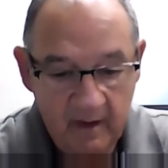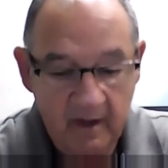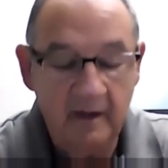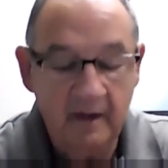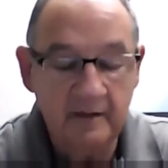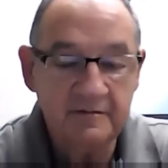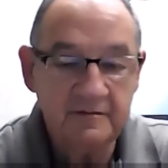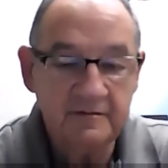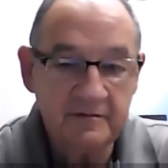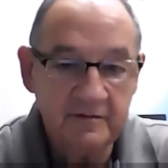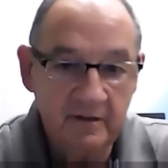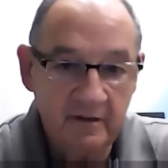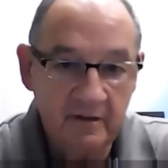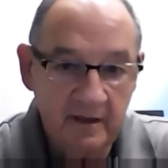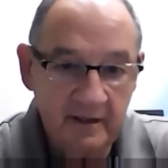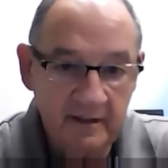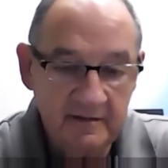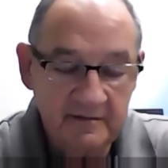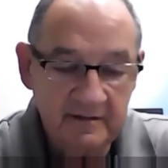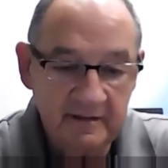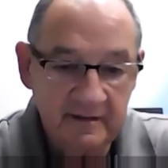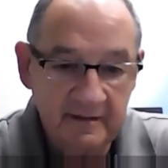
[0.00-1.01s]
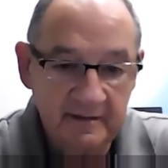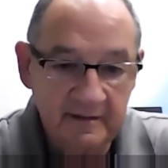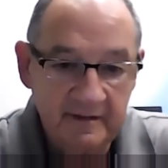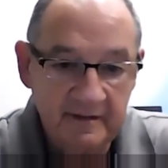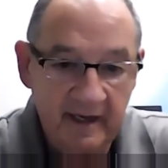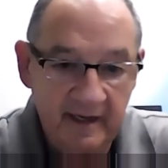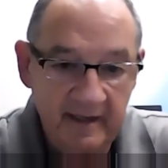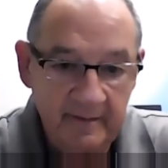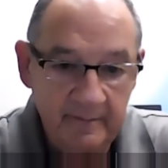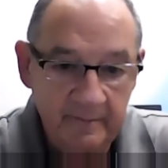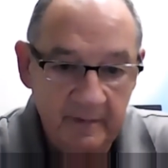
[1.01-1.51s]
I saw it as an
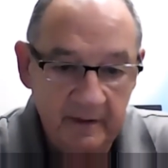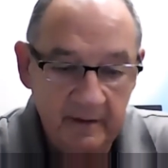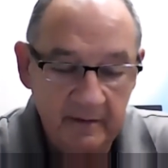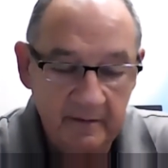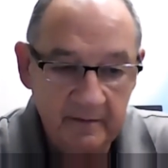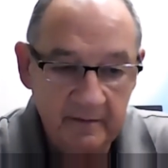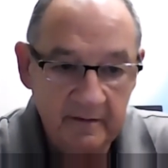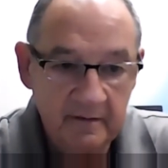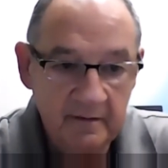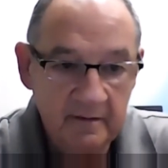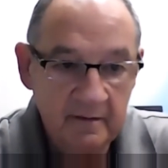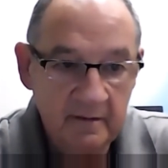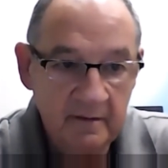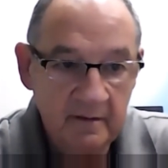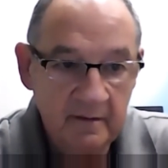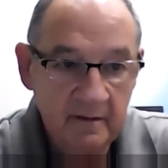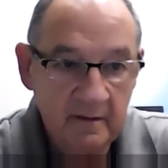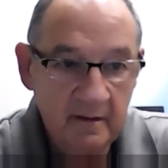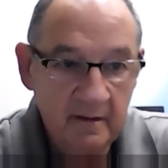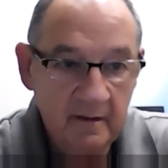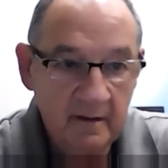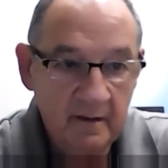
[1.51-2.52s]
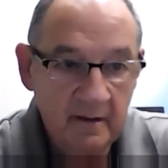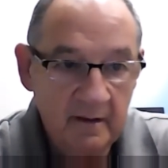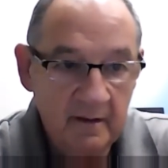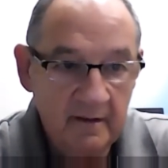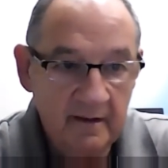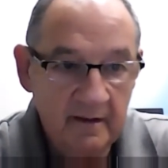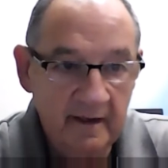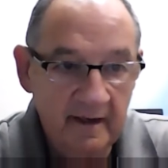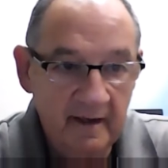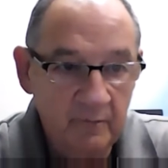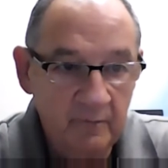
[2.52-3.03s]
indictment
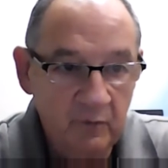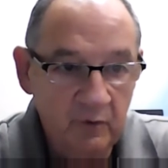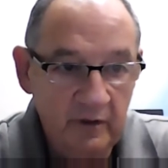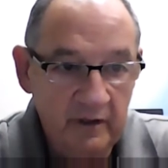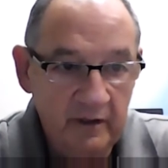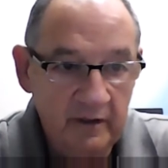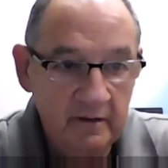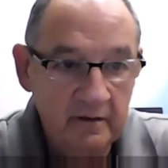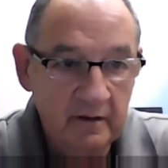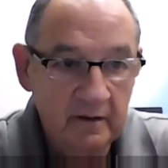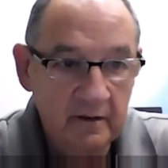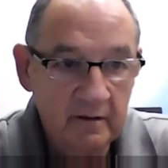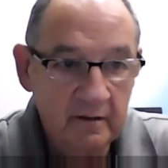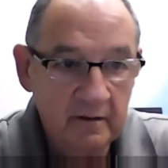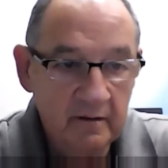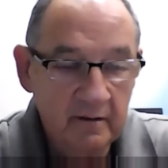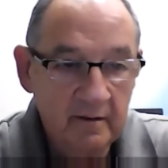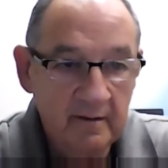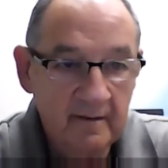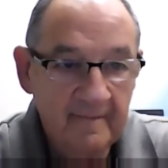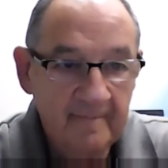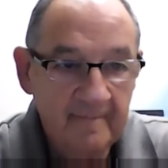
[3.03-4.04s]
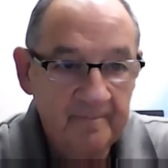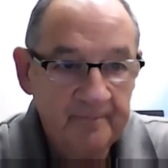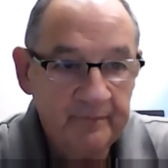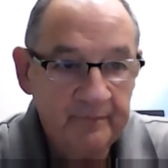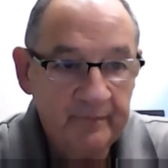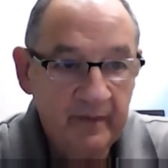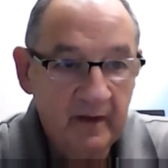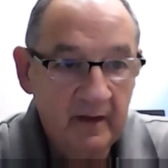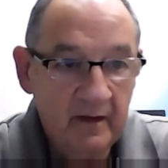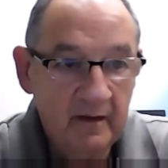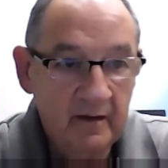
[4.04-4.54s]
that I'm weak
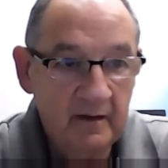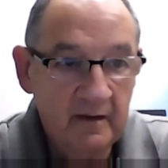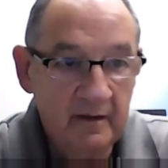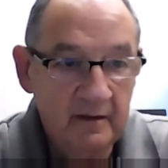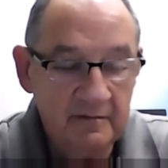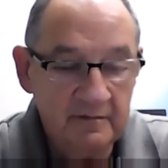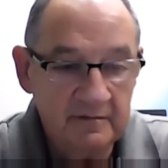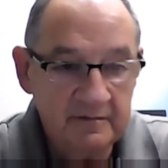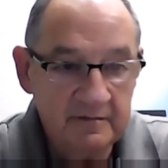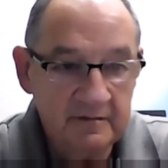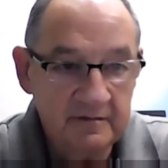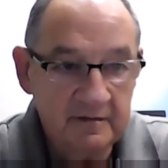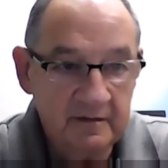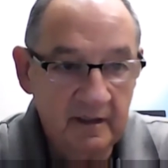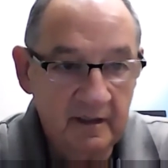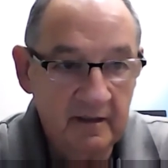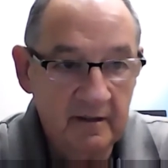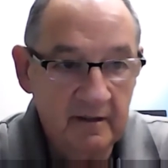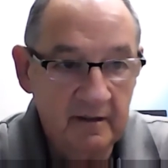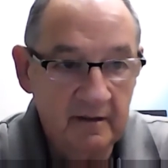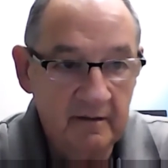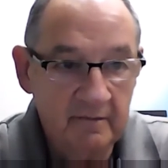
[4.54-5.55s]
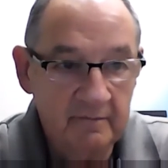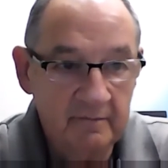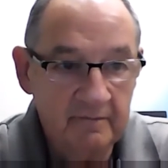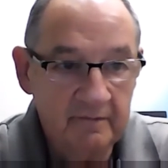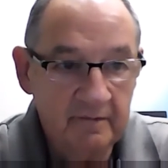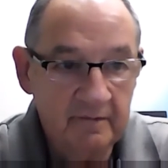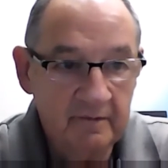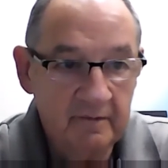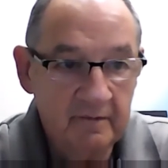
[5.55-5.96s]
instead of